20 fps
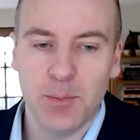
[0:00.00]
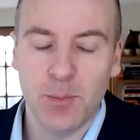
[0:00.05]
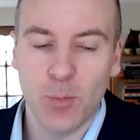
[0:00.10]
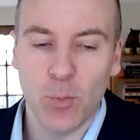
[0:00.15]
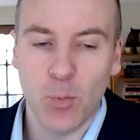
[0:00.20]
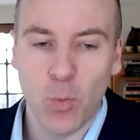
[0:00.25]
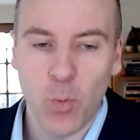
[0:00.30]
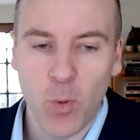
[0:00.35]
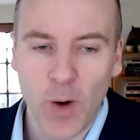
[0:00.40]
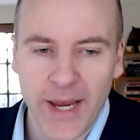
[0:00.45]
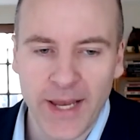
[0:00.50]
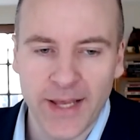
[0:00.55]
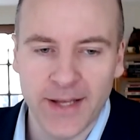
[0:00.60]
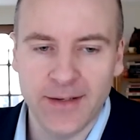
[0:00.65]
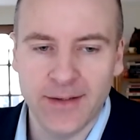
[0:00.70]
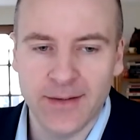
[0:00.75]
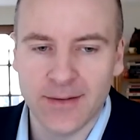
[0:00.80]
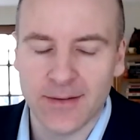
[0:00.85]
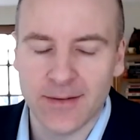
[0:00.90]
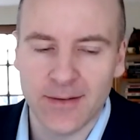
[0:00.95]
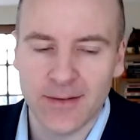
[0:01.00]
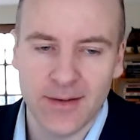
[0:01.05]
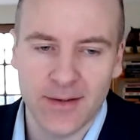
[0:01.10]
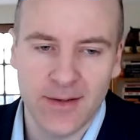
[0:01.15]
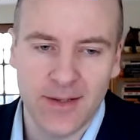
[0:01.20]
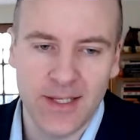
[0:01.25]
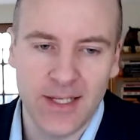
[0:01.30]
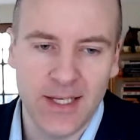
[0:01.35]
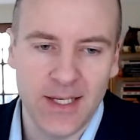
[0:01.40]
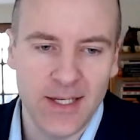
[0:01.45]
when
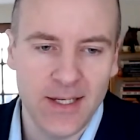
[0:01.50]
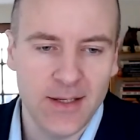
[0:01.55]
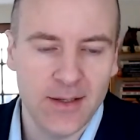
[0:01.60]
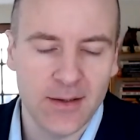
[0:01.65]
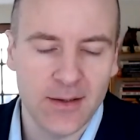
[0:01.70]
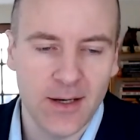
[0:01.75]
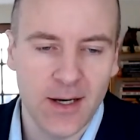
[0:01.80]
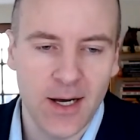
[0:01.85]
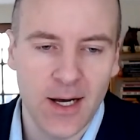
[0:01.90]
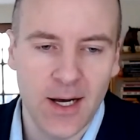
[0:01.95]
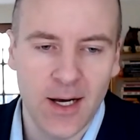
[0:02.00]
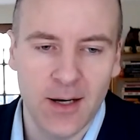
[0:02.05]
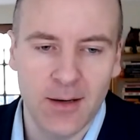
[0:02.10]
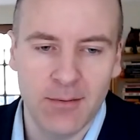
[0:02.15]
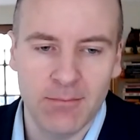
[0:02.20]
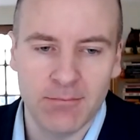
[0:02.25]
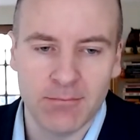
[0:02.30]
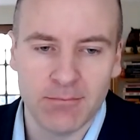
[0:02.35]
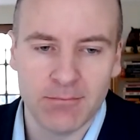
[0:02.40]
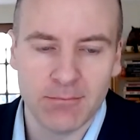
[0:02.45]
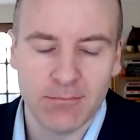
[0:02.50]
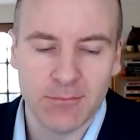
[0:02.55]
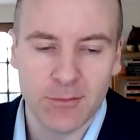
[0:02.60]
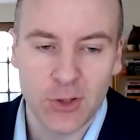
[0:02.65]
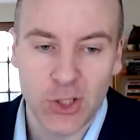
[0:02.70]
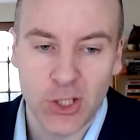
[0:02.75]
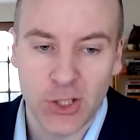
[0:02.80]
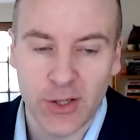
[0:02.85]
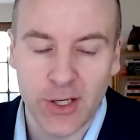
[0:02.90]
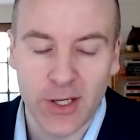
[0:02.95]
the
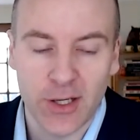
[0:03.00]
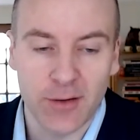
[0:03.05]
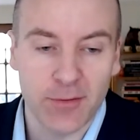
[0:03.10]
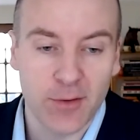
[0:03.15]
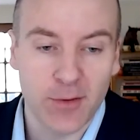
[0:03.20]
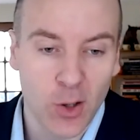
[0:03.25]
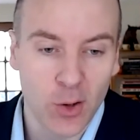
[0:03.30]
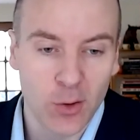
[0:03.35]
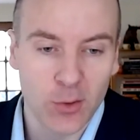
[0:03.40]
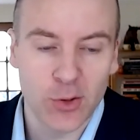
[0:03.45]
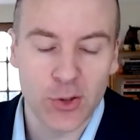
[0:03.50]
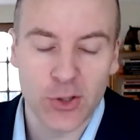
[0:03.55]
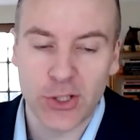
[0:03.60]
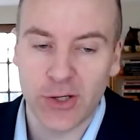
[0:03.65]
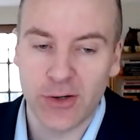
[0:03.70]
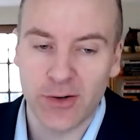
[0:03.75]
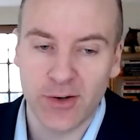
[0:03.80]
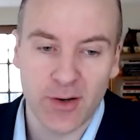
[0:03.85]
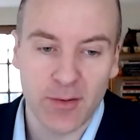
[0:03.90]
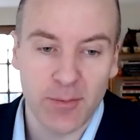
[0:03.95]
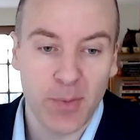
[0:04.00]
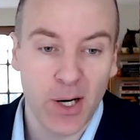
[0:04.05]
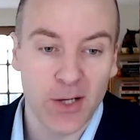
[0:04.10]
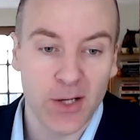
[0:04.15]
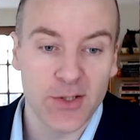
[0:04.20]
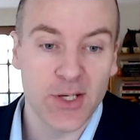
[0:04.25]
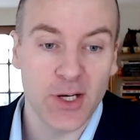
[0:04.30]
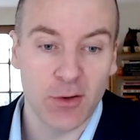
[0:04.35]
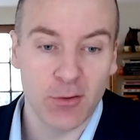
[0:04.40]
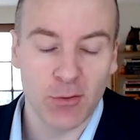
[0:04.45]
sharing of code or sharing of
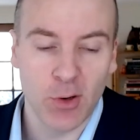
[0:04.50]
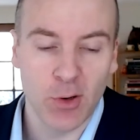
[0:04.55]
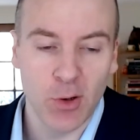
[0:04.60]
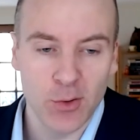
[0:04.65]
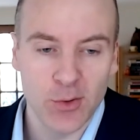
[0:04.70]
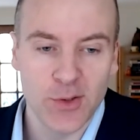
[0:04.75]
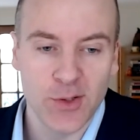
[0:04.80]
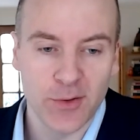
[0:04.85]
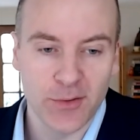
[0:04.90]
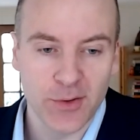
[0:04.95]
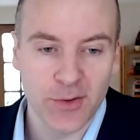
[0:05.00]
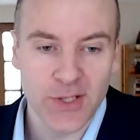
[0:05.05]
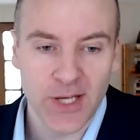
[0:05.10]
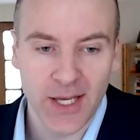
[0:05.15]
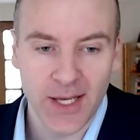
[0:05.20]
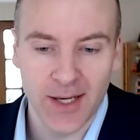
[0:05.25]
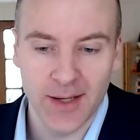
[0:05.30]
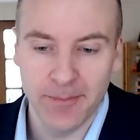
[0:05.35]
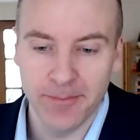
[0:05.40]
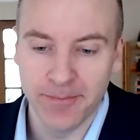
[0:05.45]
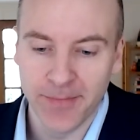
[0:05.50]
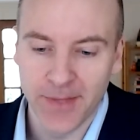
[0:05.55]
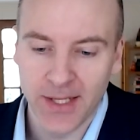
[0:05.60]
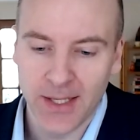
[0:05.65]
parts erodes over time.